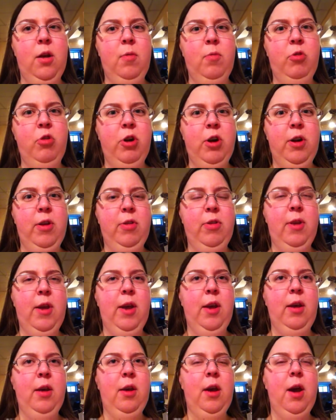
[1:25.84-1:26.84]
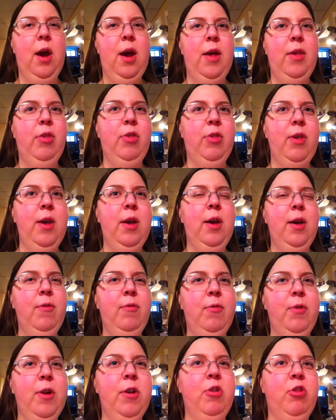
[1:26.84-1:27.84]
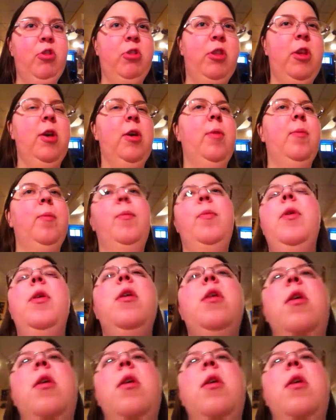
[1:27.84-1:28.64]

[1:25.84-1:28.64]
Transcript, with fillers: I'm trying to think. I think I finished them